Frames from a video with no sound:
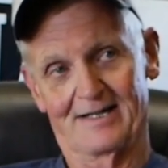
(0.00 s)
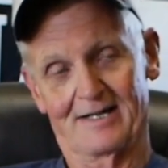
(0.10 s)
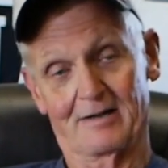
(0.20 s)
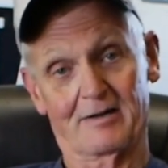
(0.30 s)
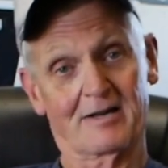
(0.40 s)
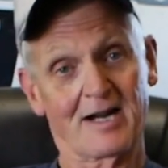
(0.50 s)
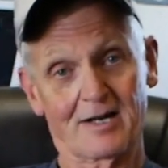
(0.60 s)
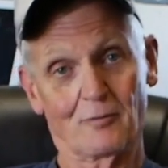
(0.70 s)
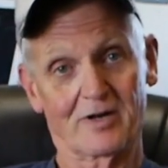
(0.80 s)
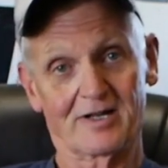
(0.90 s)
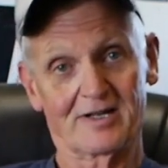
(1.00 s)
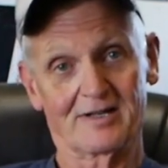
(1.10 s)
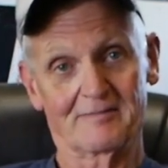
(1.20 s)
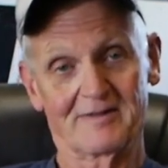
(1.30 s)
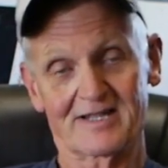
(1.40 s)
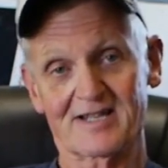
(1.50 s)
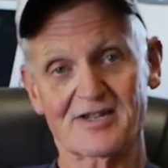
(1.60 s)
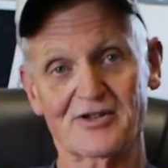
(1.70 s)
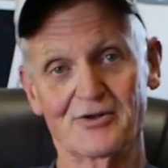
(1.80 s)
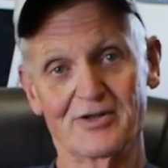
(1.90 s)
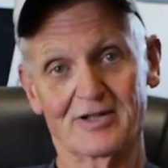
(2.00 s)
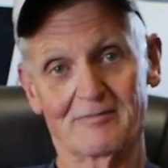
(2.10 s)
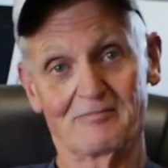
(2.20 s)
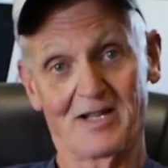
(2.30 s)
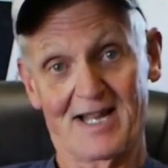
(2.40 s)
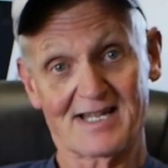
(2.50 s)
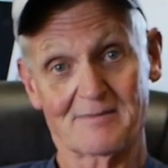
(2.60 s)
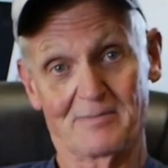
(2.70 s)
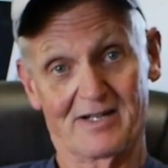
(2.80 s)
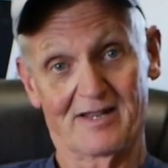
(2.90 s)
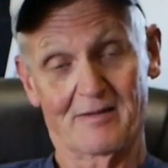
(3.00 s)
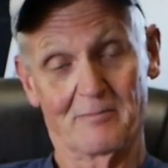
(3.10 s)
I kind of wanted to get this to you last month,